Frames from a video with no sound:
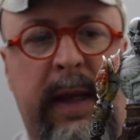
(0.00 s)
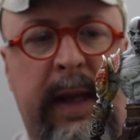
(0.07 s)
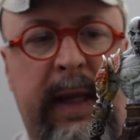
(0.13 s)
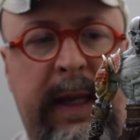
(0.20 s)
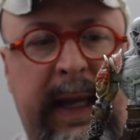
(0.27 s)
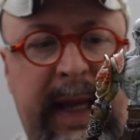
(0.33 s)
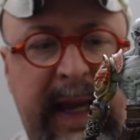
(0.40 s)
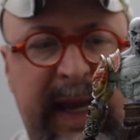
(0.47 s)

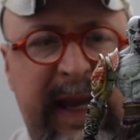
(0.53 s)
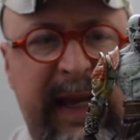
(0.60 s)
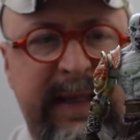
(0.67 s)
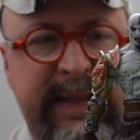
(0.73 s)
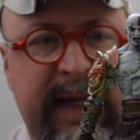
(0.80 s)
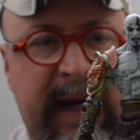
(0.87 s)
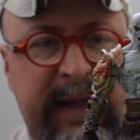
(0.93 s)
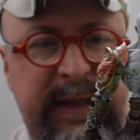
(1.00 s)
He has
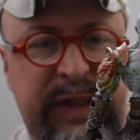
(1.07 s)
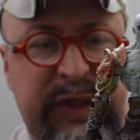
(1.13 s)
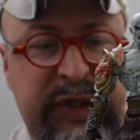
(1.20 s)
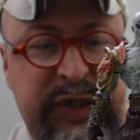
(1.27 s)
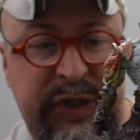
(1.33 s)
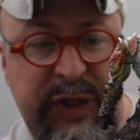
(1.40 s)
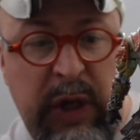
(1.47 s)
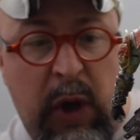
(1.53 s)
got
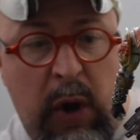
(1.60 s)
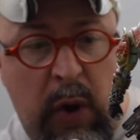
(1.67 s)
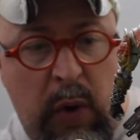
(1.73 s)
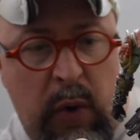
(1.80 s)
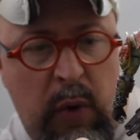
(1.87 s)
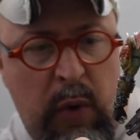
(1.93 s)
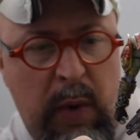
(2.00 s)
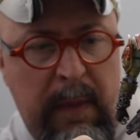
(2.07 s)

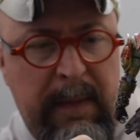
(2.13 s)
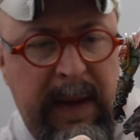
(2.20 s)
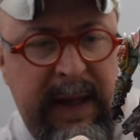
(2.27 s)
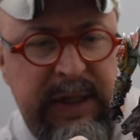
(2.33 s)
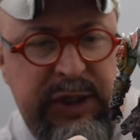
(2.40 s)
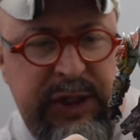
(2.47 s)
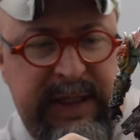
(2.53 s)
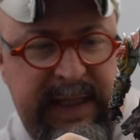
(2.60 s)
so
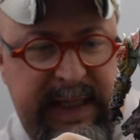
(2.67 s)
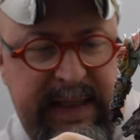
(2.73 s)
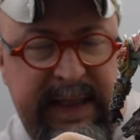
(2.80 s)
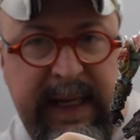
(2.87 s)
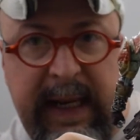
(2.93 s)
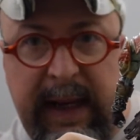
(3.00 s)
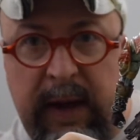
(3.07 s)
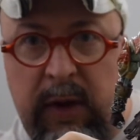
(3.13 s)
much
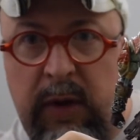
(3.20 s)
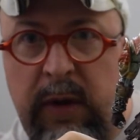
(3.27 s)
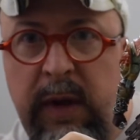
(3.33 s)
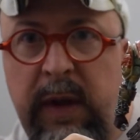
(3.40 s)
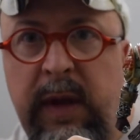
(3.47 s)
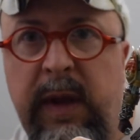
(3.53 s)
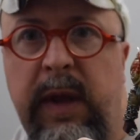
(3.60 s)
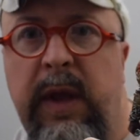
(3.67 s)
detail,
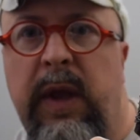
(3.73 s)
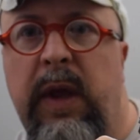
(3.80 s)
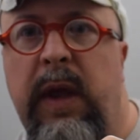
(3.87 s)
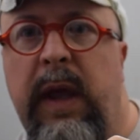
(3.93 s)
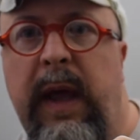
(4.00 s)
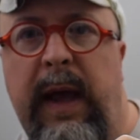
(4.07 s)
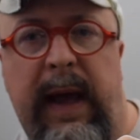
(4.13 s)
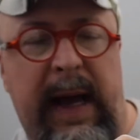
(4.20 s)

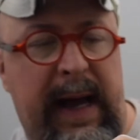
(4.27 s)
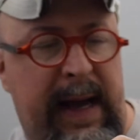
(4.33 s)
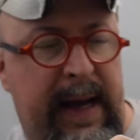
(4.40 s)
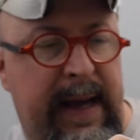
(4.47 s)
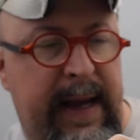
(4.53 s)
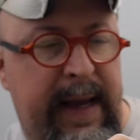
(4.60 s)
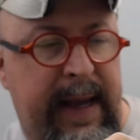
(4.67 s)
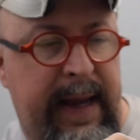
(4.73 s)

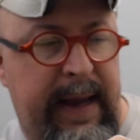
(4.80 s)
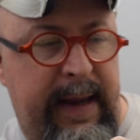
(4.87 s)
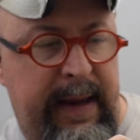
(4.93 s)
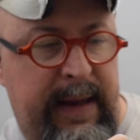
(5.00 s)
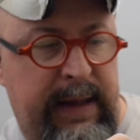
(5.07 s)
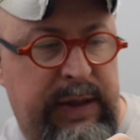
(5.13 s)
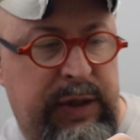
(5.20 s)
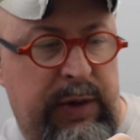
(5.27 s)

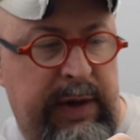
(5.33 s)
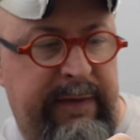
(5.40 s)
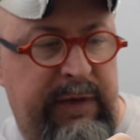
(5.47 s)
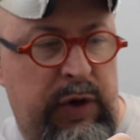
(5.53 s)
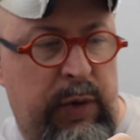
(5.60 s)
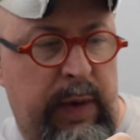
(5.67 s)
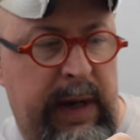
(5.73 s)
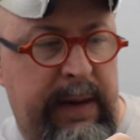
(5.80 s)
I don't even
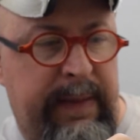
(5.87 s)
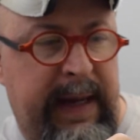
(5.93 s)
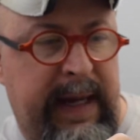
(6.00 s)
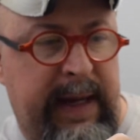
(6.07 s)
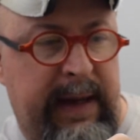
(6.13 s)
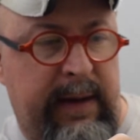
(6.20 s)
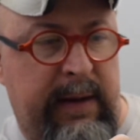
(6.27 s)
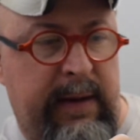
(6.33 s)
know where to
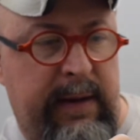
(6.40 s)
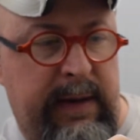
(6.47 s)
begin.